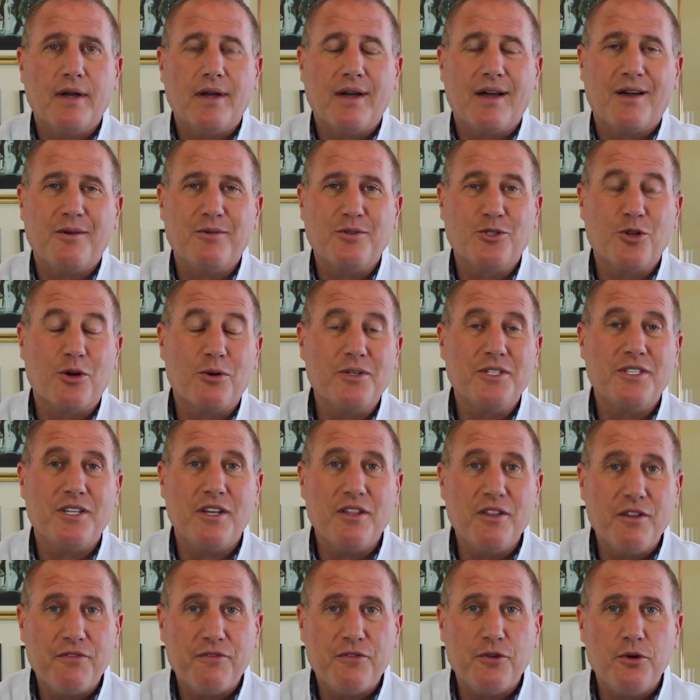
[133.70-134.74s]
I was always in
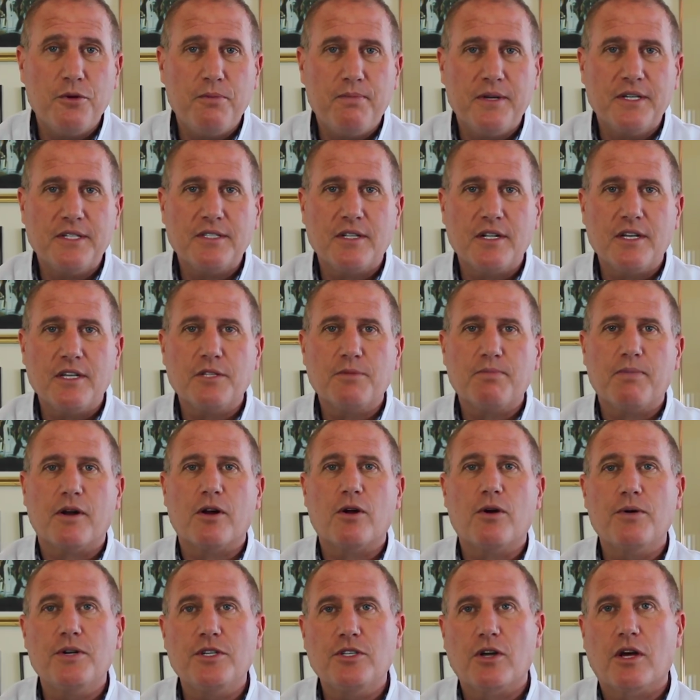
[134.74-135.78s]
the food business, but
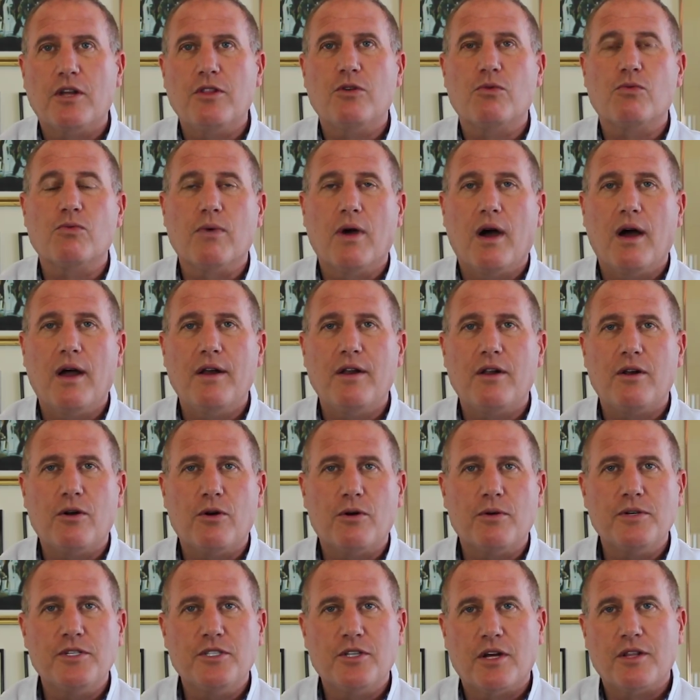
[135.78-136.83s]
always on the run and
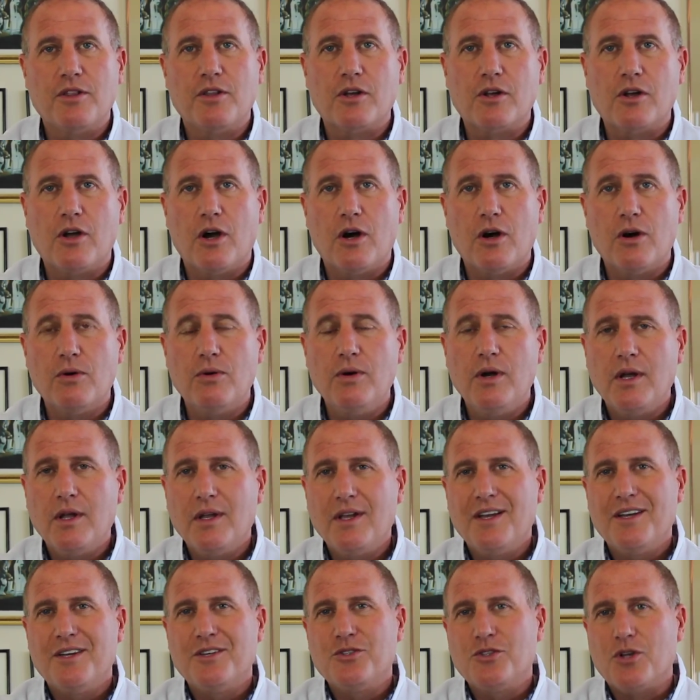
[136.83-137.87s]
always on the go.
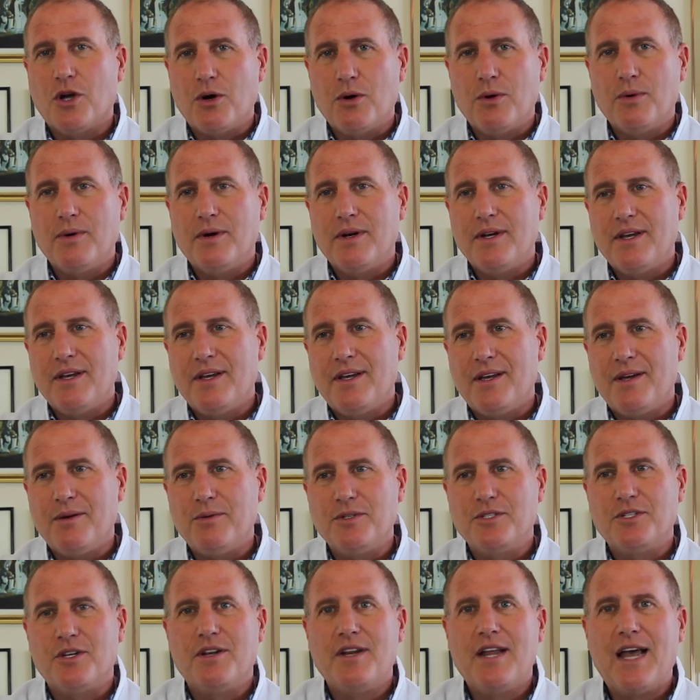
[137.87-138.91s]
So it
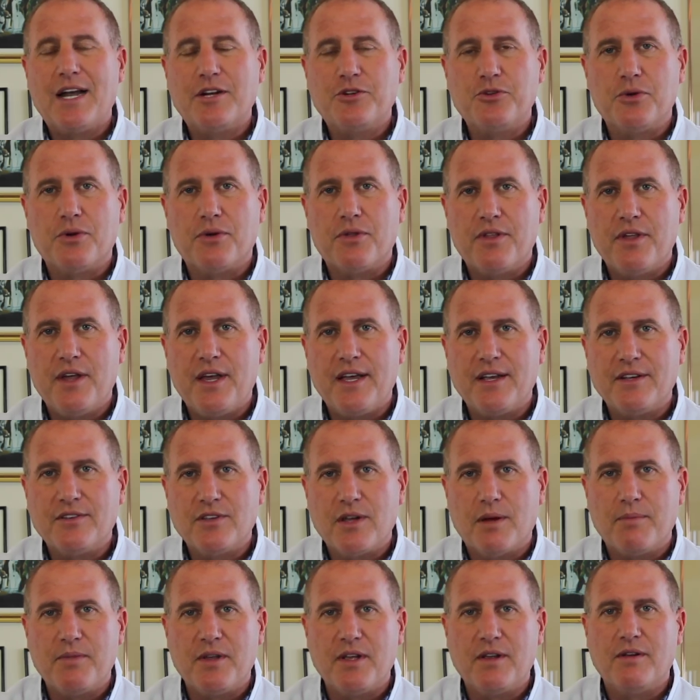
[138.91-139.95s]
was a natural thing,
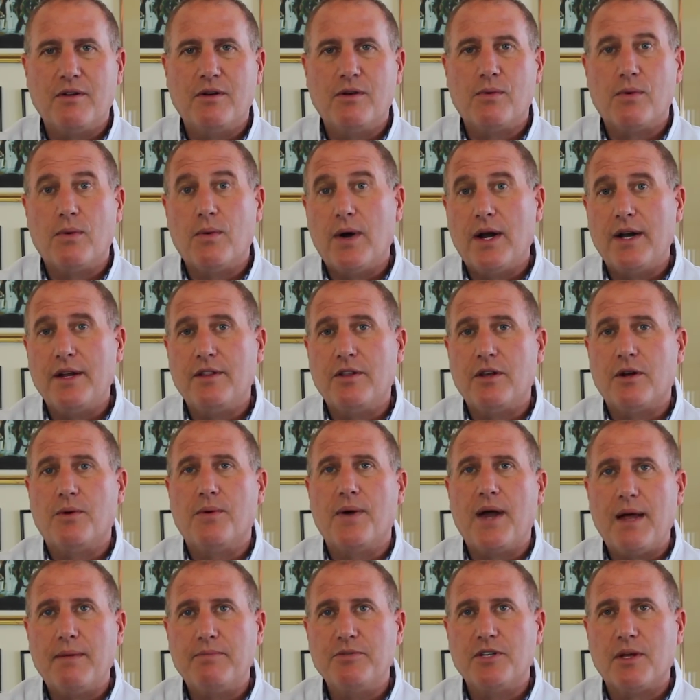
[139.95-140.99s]
wanting to
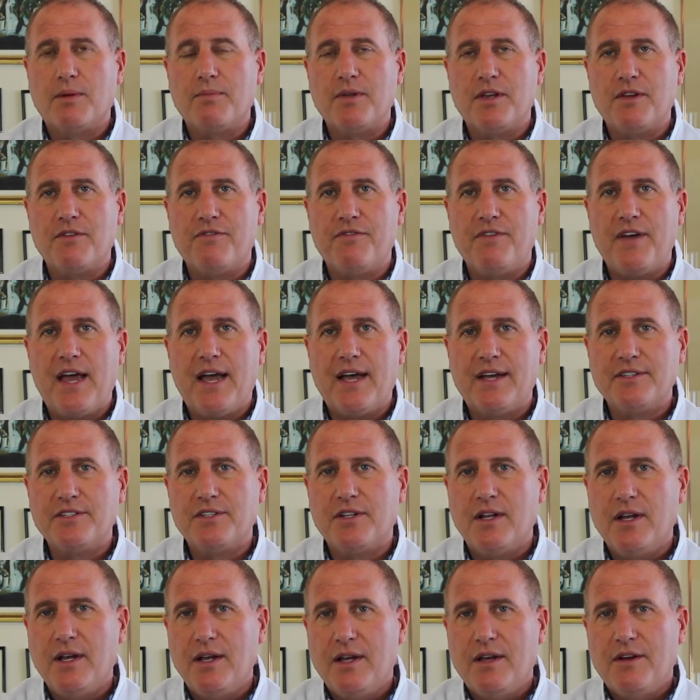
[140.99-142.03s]
grab something fast.
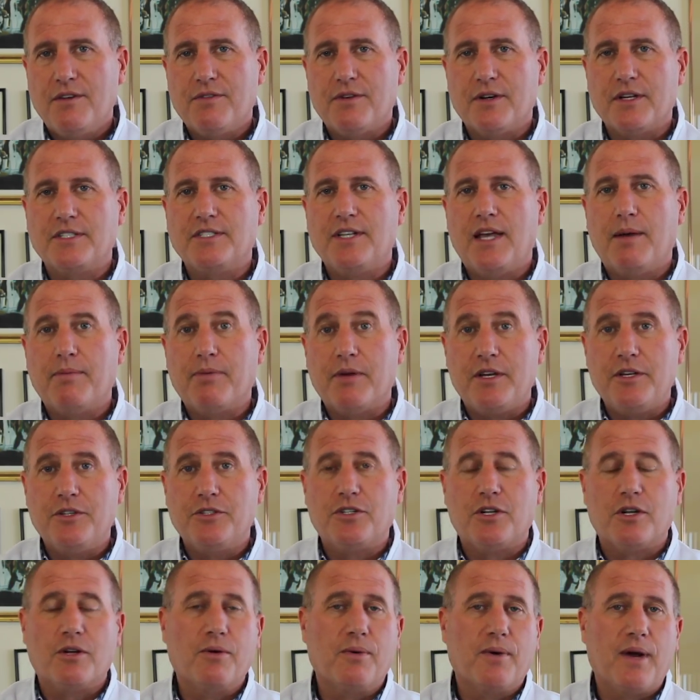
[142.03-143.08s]
For example, I used
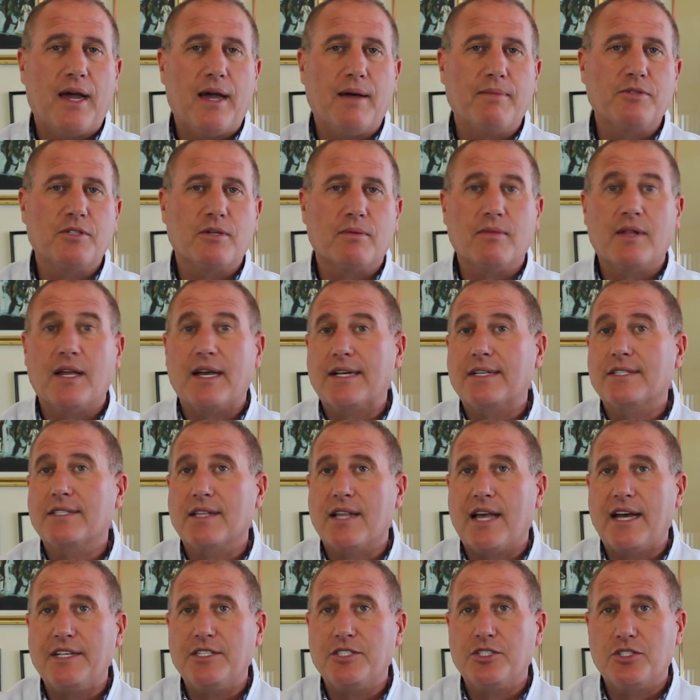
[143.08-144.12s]
to grab some
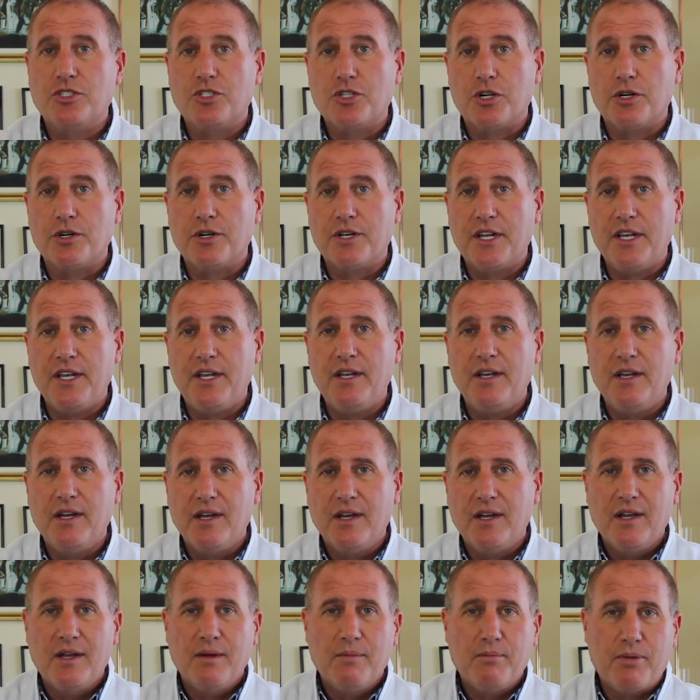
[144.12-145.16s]
sliced turkey,
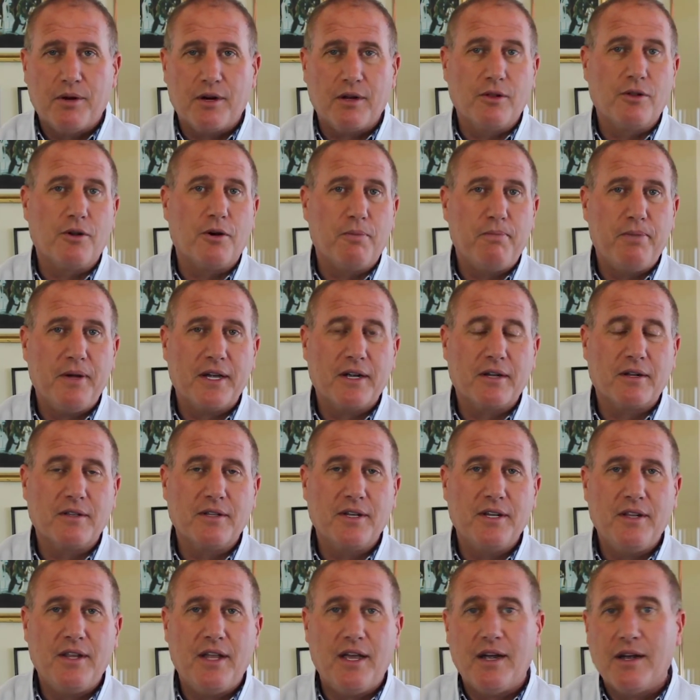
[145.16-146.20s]
put a little pickle
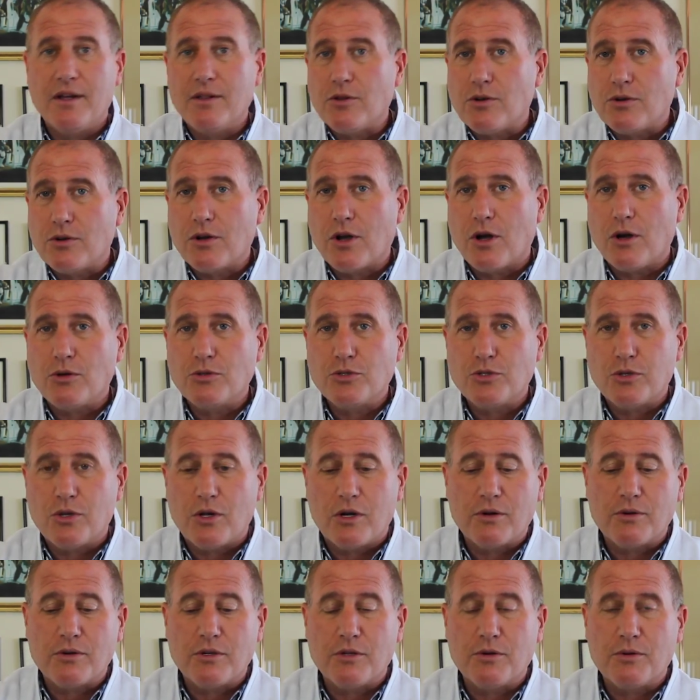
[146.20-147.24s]
in there, a little
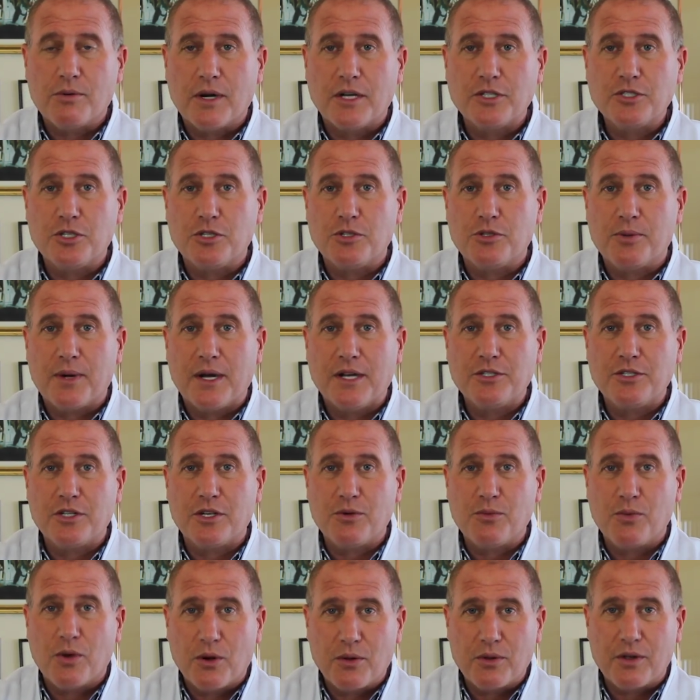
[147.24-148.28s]
coleslaw, a little Russian dressing,
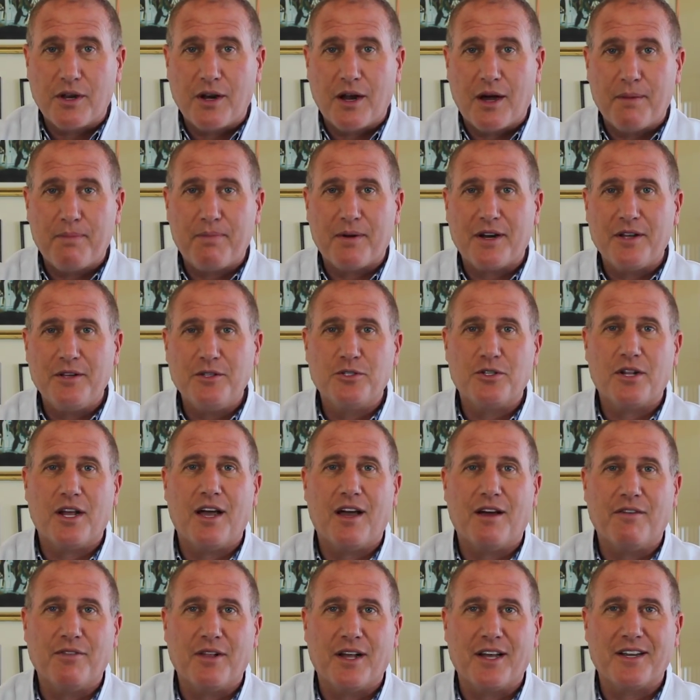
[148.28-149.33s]
roll it up, and I used to
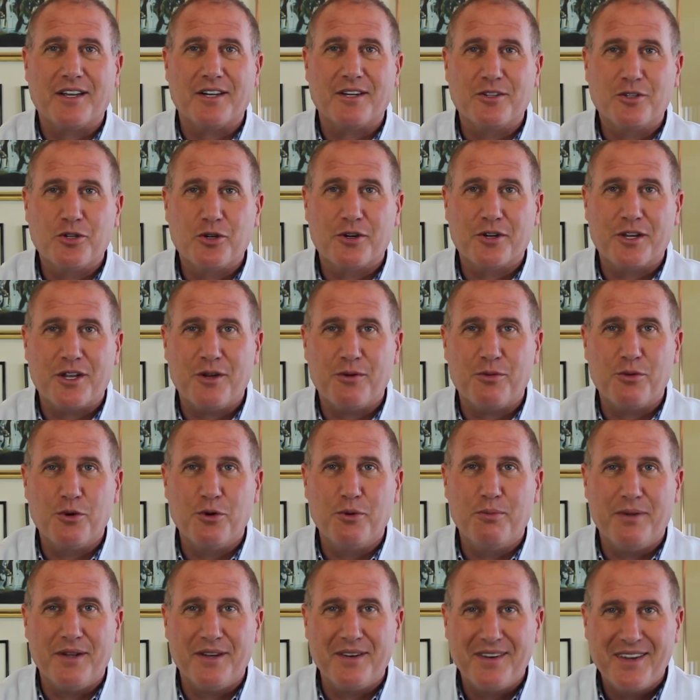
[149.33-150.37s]
have a turkey
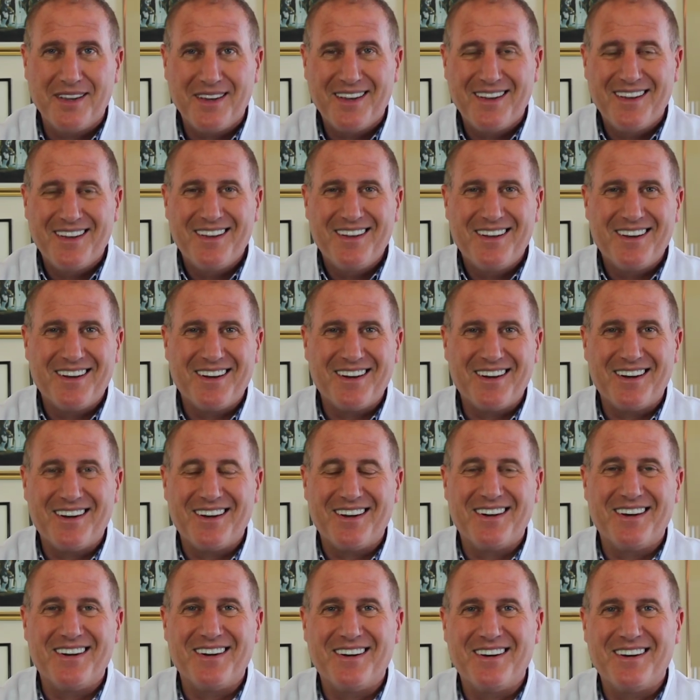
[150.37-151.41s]
Reuben
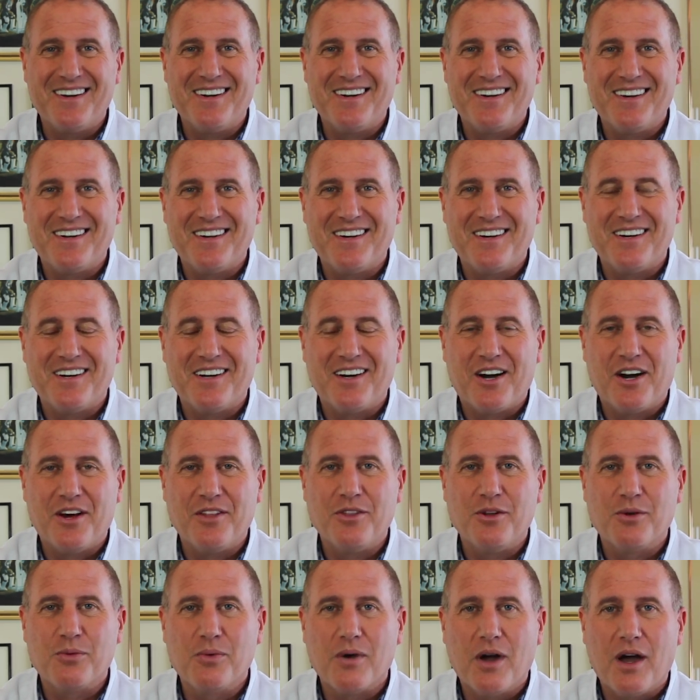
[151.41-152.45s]
on
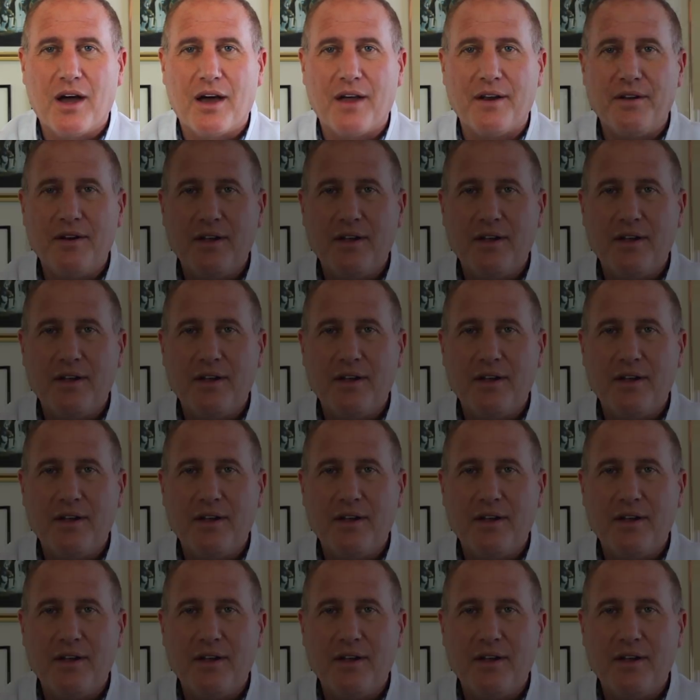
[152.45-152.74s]
the run.